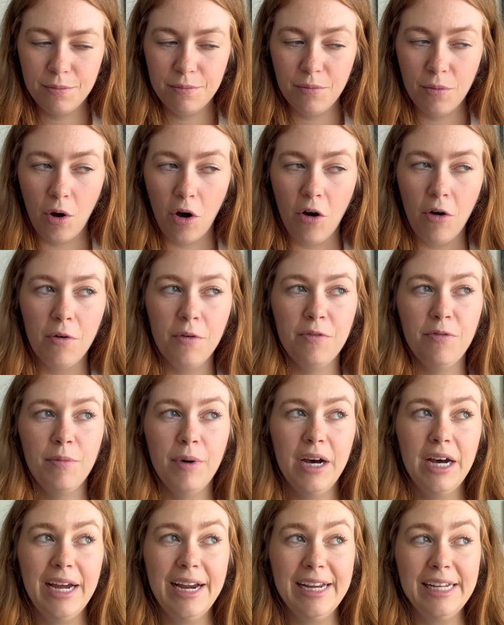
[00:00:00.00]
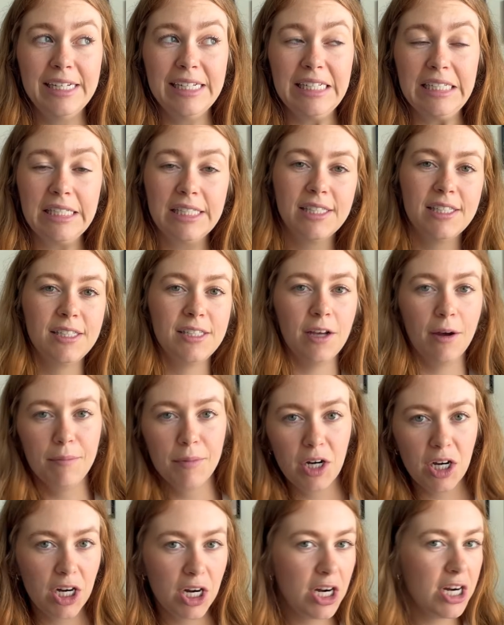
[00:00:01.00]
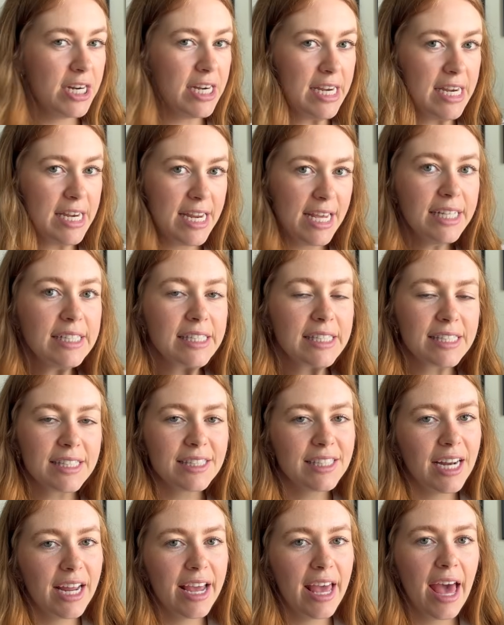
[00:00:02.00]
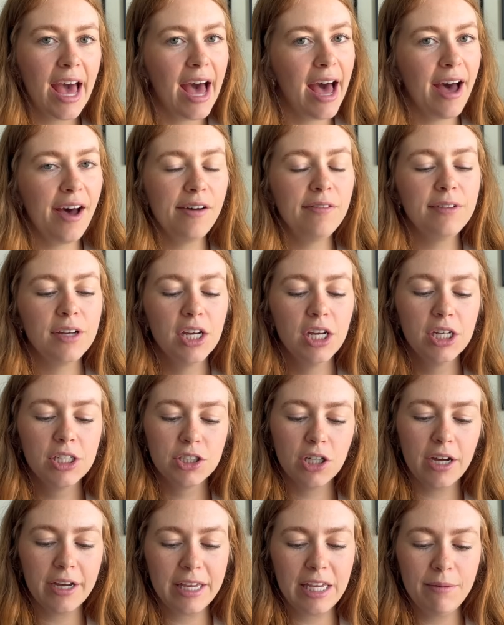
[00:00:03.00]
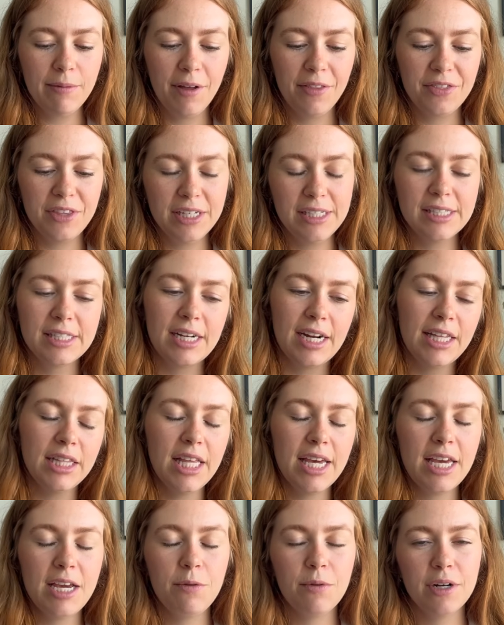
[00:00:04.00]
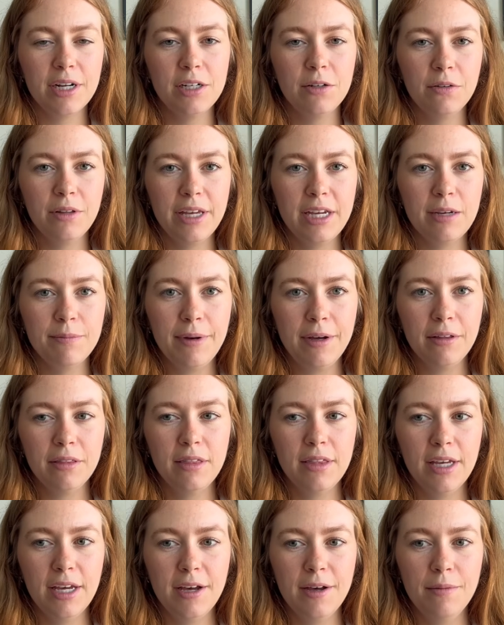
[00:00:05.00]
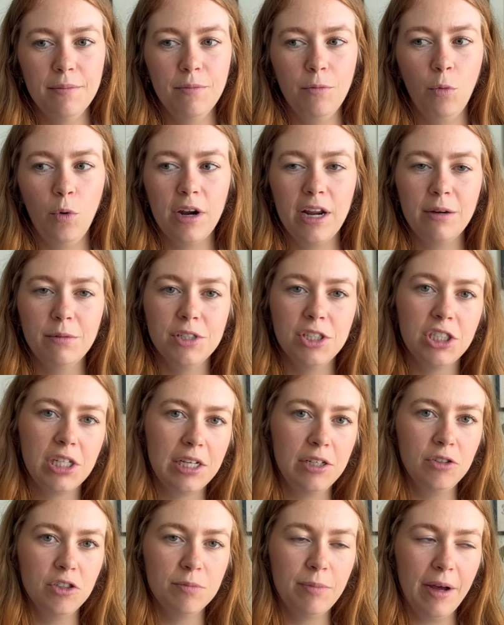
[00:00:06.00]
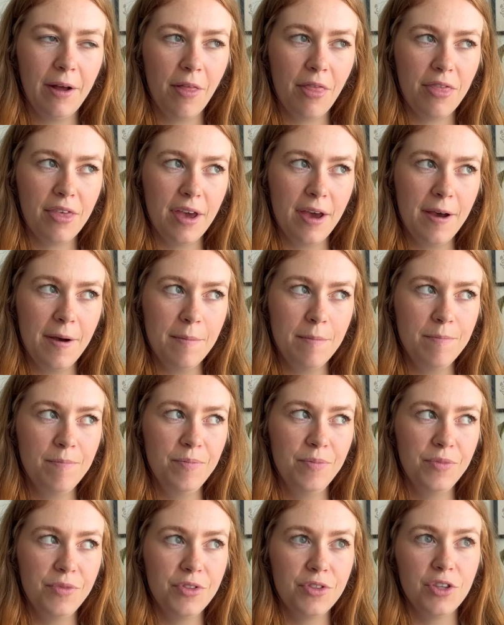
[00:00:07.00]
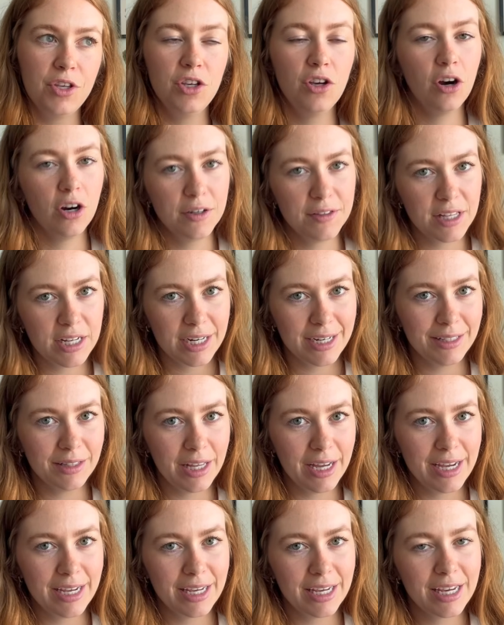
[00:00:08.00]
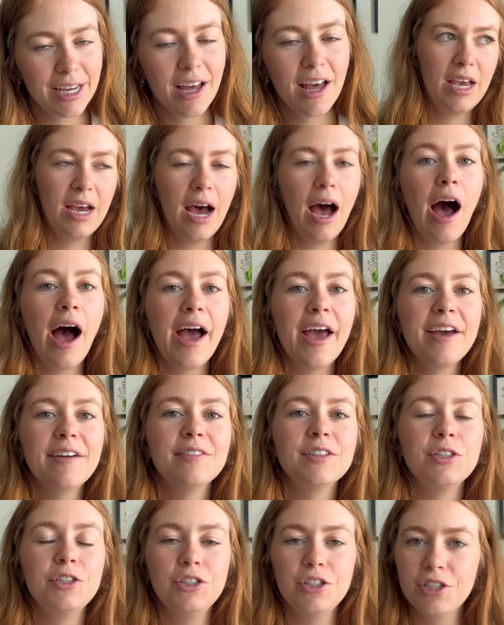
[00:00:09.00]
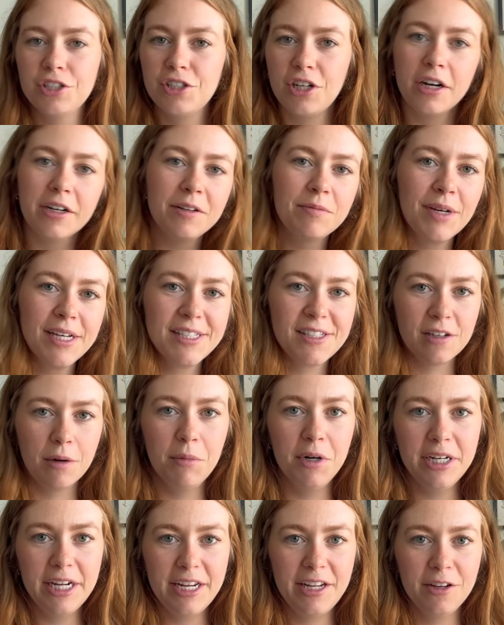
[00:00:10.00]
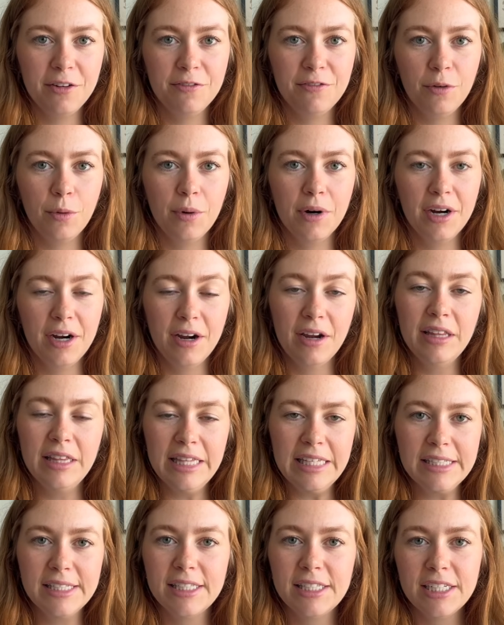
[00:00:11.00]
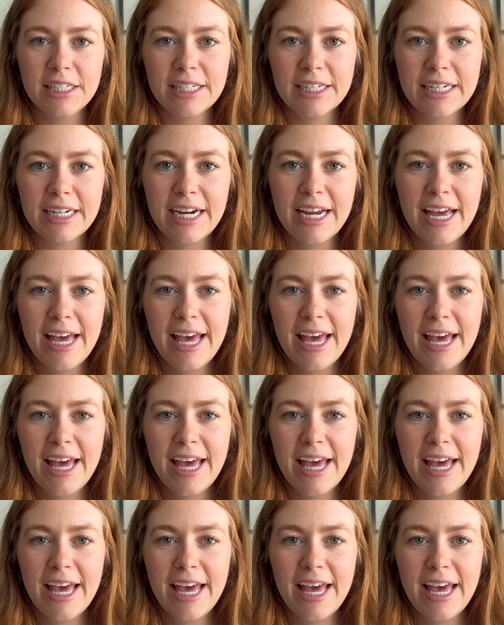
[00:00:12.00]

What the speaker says: all of my summer knits that I have, talking about things that I like, what I don't like about them, what I would change about them, the yarn that I like. I've just started my summer knitting for this year,